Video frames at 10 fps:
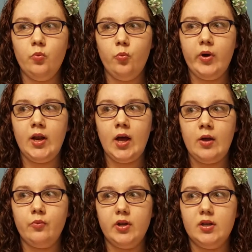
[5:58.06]
When I
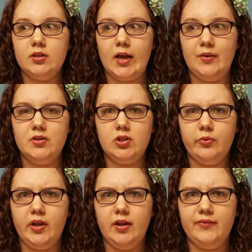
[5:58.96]
was I was
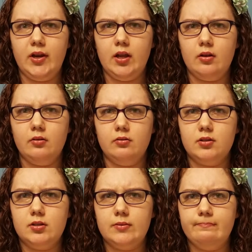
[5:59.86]
doing
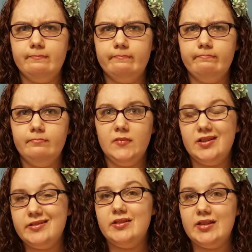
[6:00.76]
videos
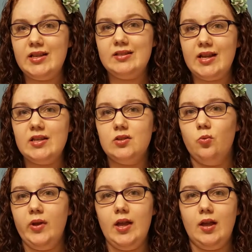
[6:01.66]
six days a
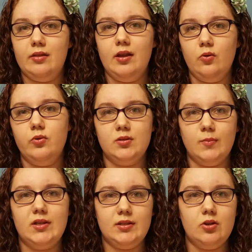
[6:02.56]
week, I think
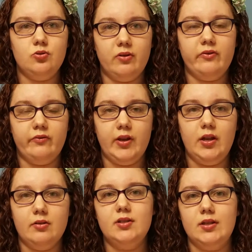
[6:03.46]
my schedule for
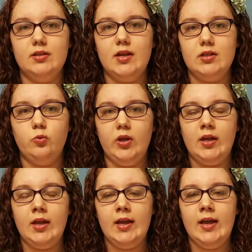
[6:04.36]
videos, six days a
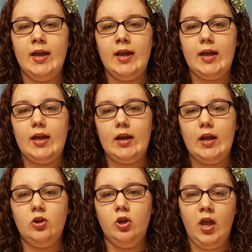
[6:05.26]
week, and
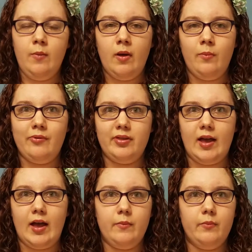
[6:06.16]
I could keep up with
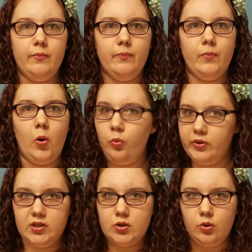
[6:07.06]
that
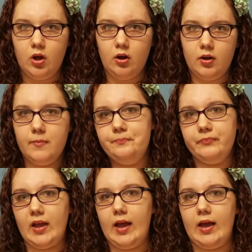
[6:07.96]
only so long.
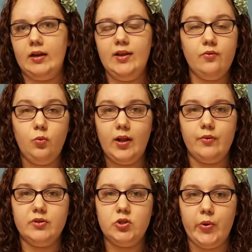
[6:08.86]
And even while I
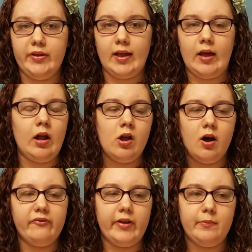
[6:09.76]
was doing that, I
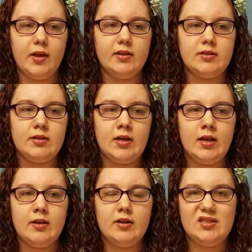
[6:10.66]
often missed
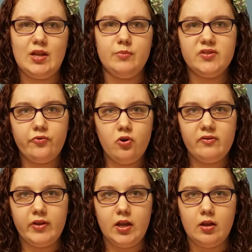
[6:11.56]
Sims four
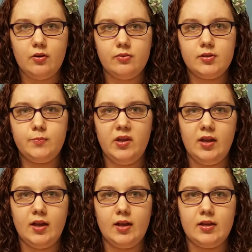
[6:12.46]
videos
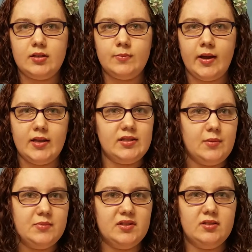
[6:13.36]
because my
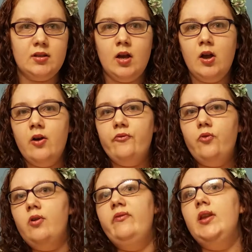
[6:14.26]
Sims
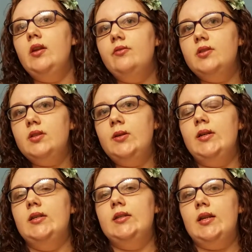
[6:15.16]
four video
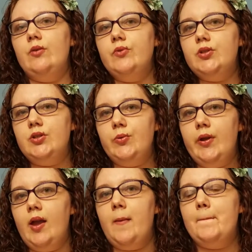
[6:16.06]
series that I was
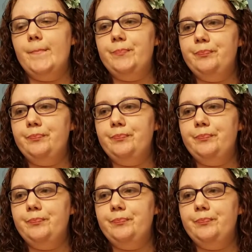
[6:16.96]
doing